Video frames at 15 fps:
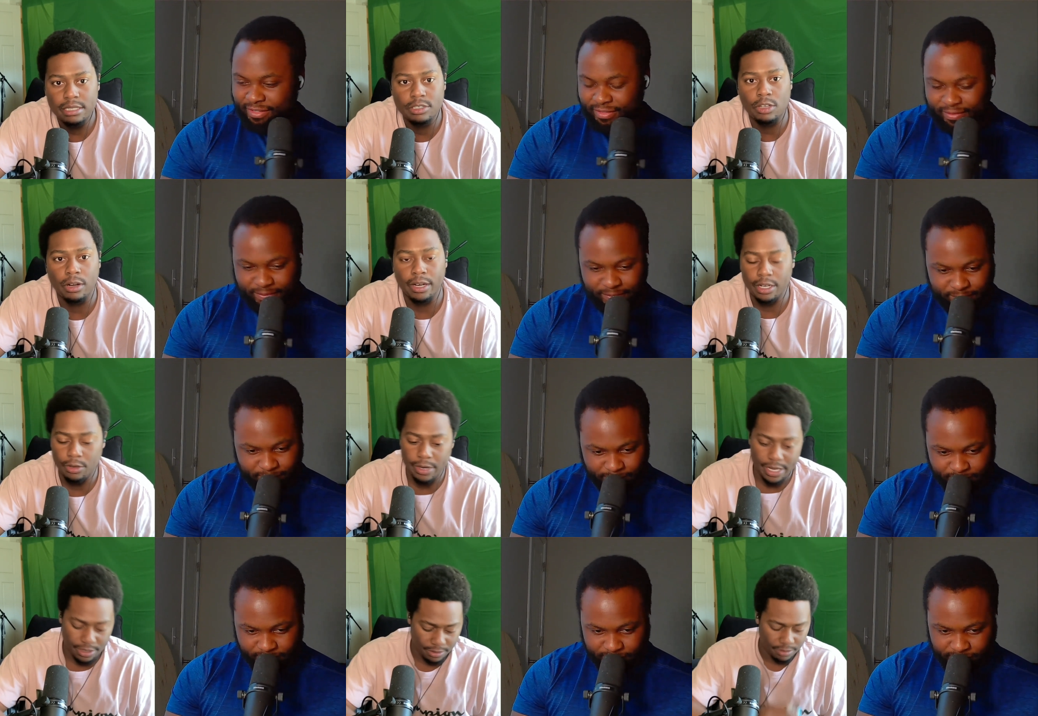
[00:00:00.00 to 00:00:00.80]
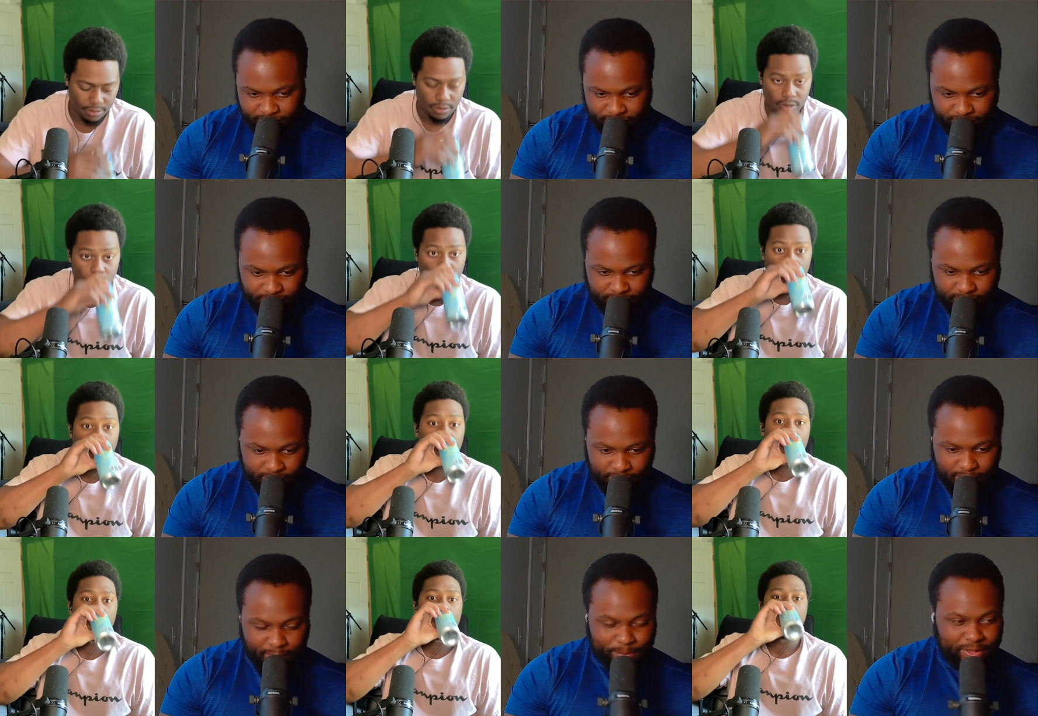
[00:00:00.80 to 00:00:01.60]
Speaker 1: Sorry, go ahead.
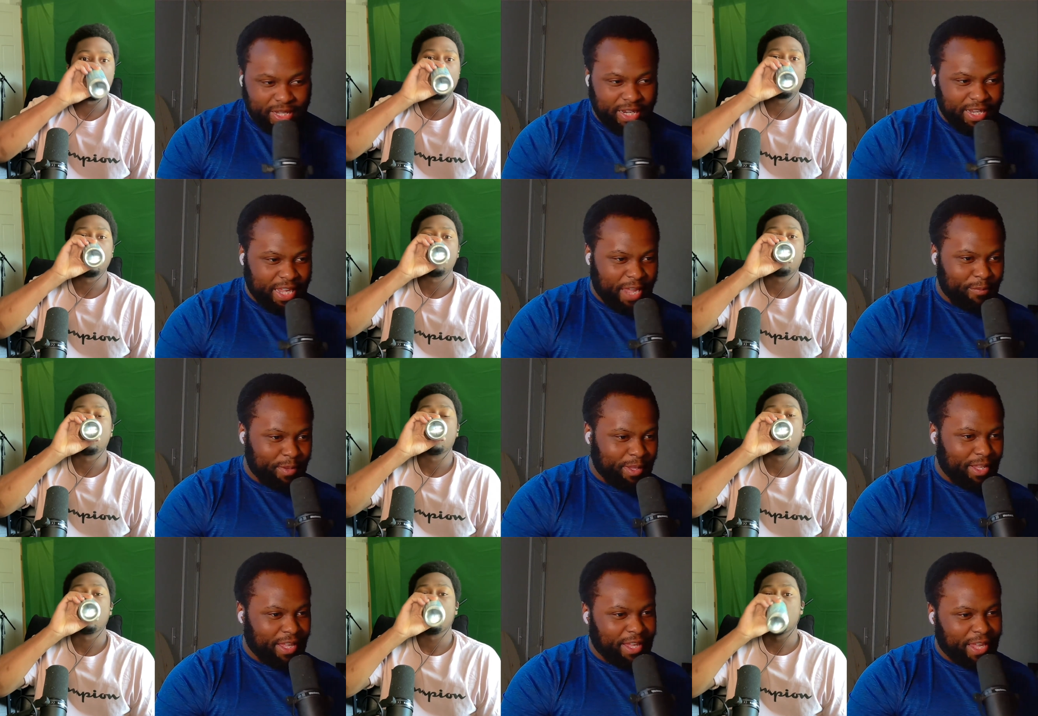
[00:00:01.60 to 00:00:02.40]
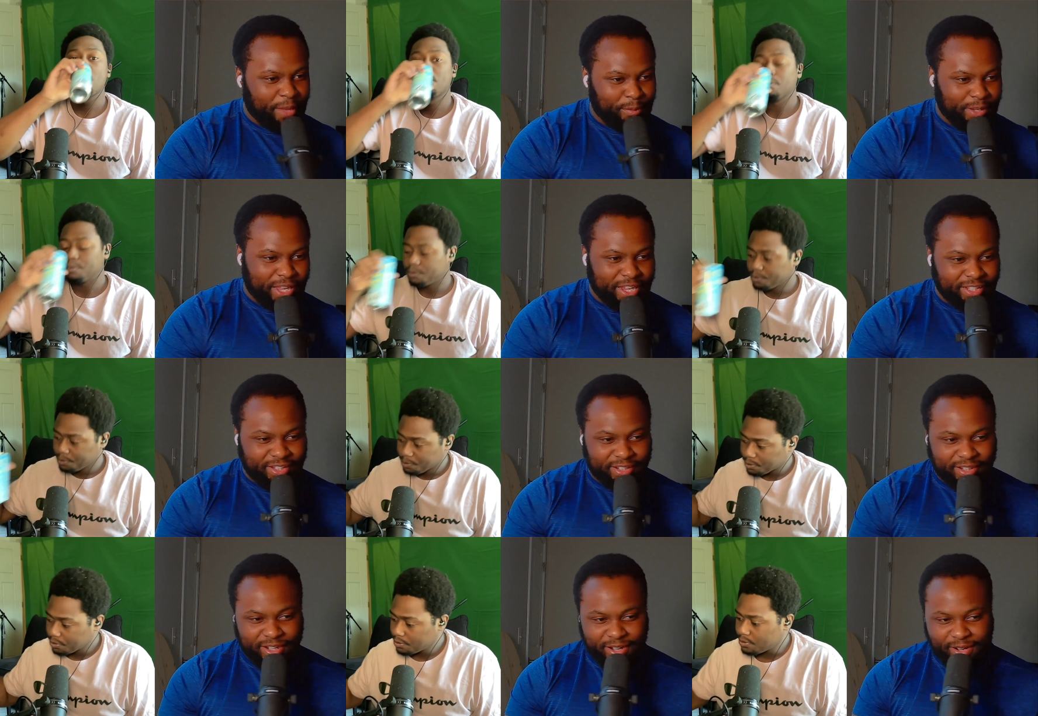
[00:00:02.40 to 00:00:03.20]
Speaker 2: No, I'm saying it gave me it gave me
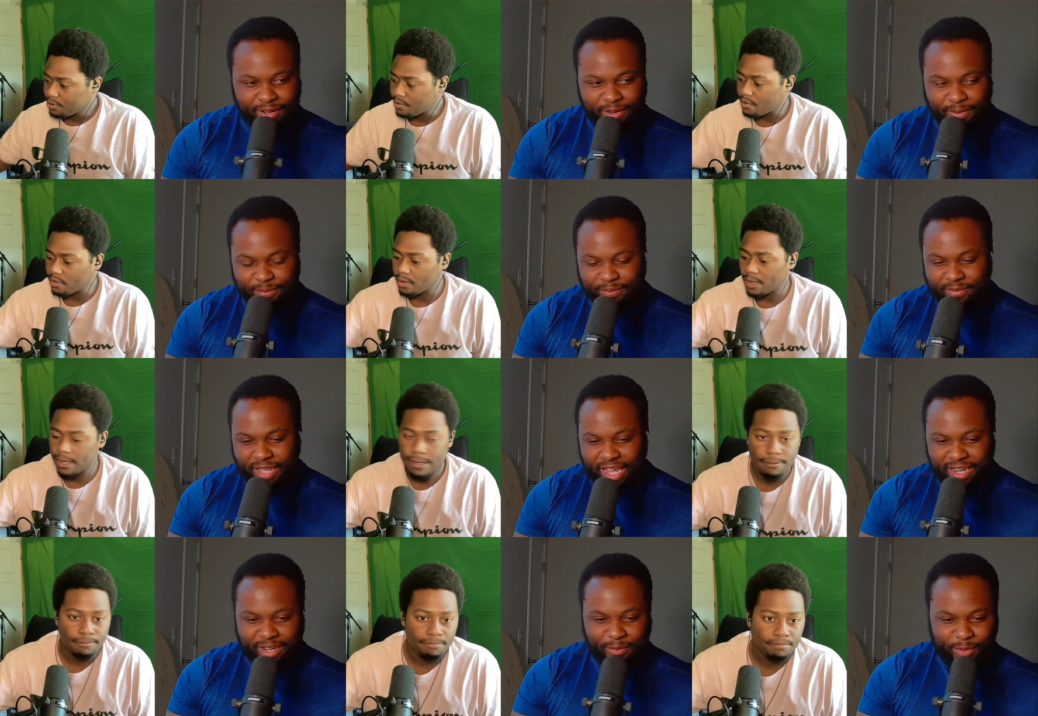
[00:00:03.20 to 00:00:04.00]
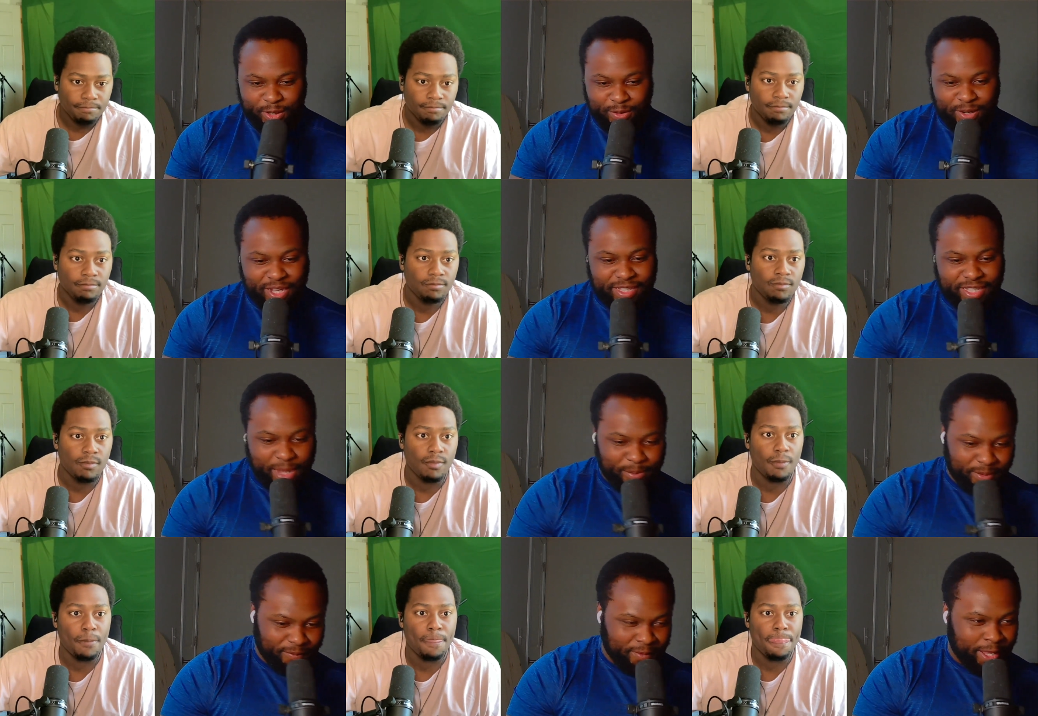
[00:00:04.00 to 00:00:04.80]
like the um
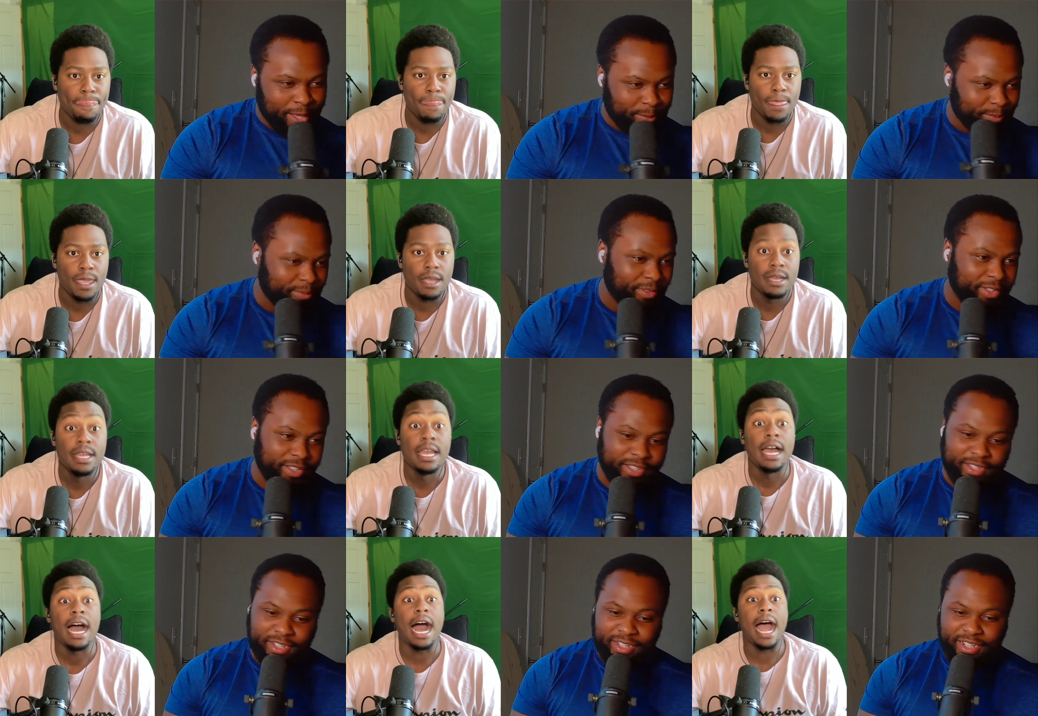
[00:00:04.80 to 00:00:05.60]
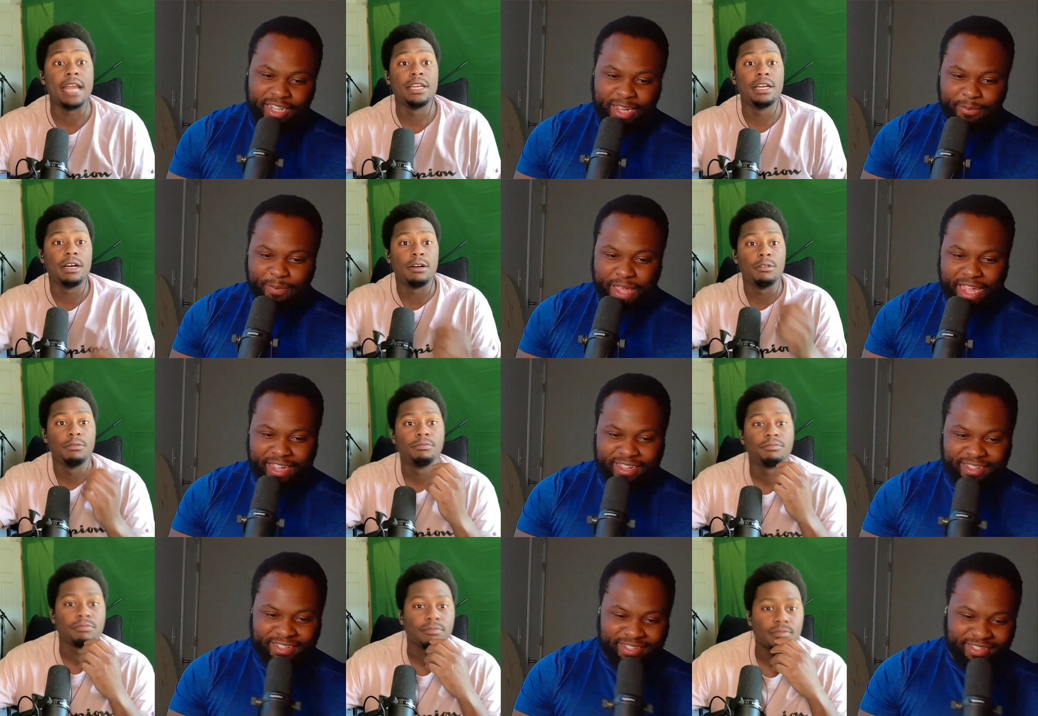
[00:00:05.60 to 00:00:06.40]
NWA type of vibe. I know. Like
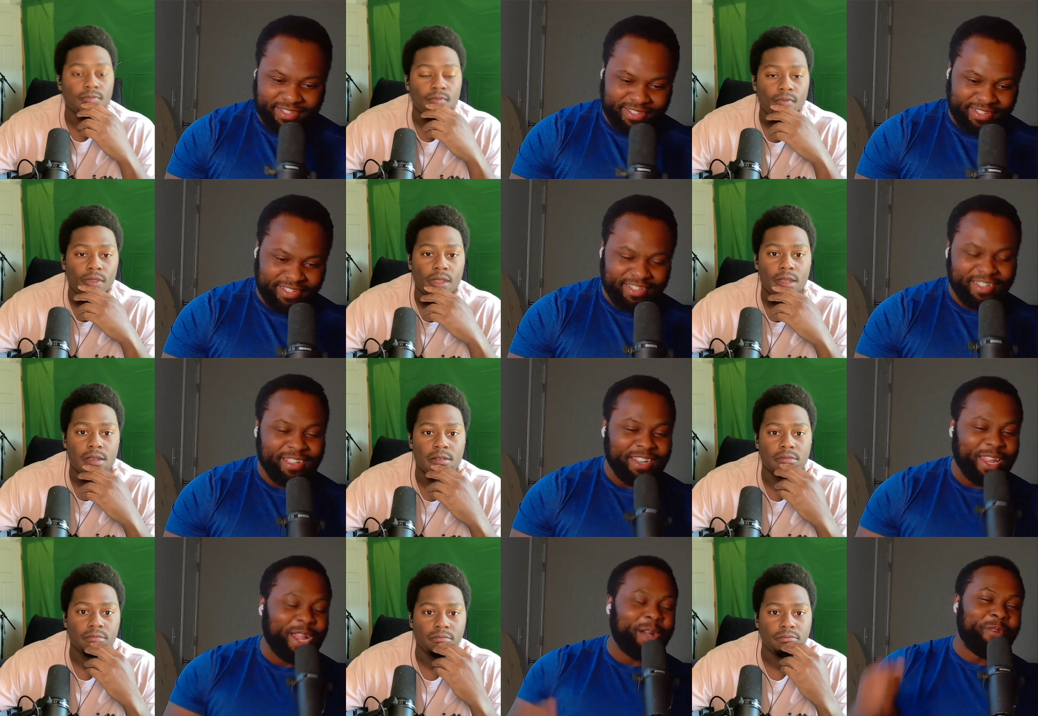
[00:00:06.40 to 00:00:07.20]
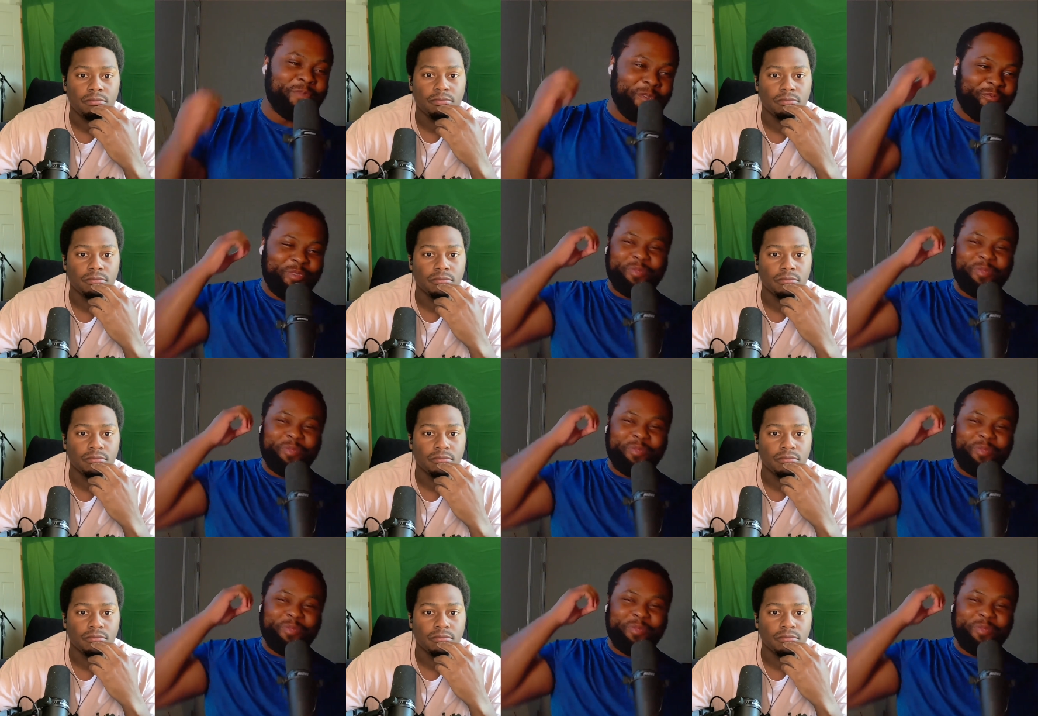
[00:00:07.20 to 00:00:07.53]
back, they come